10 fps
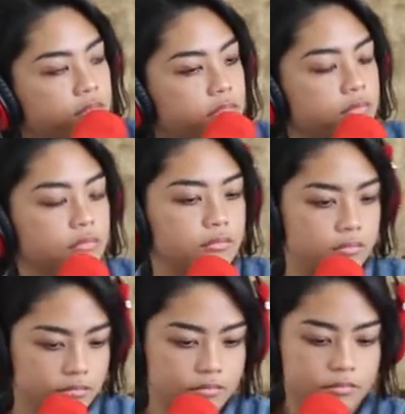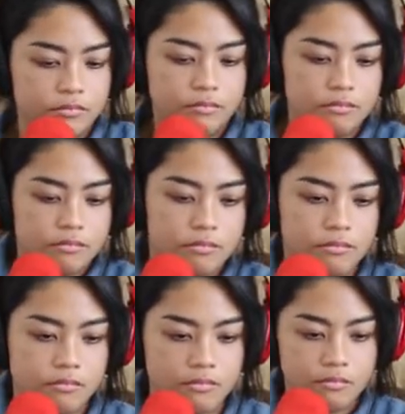
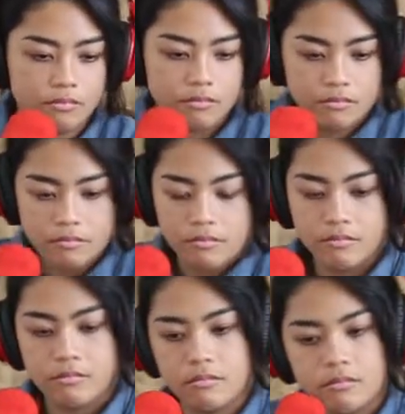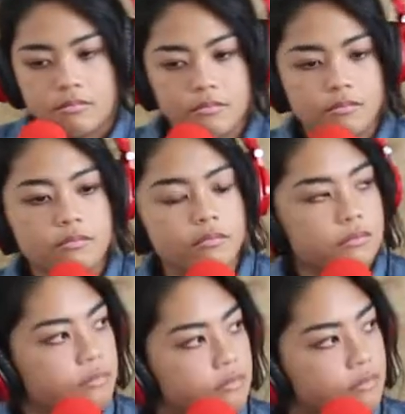
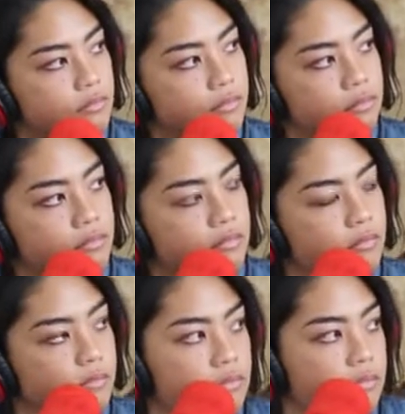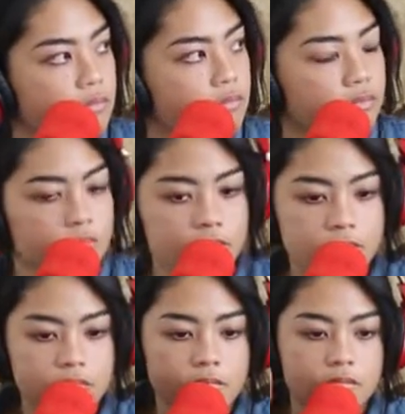
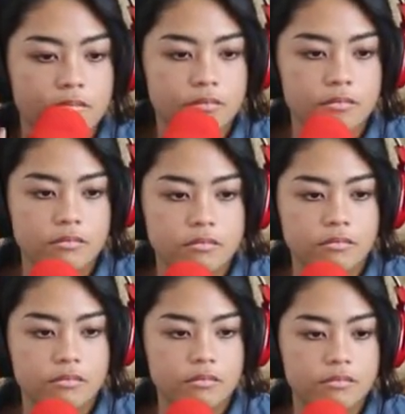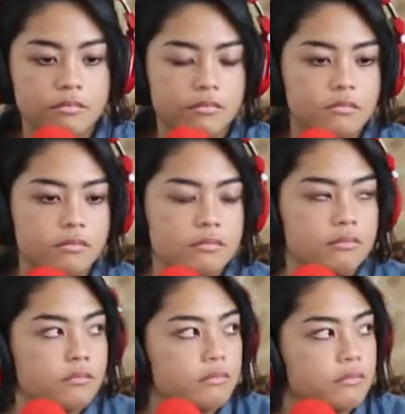
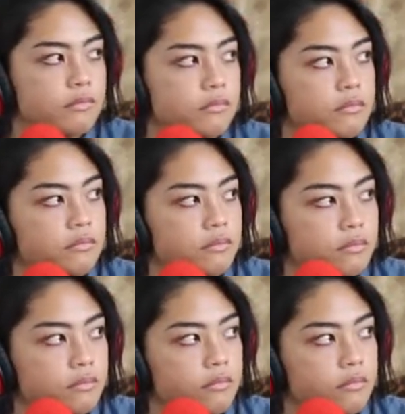This person isn't speaking.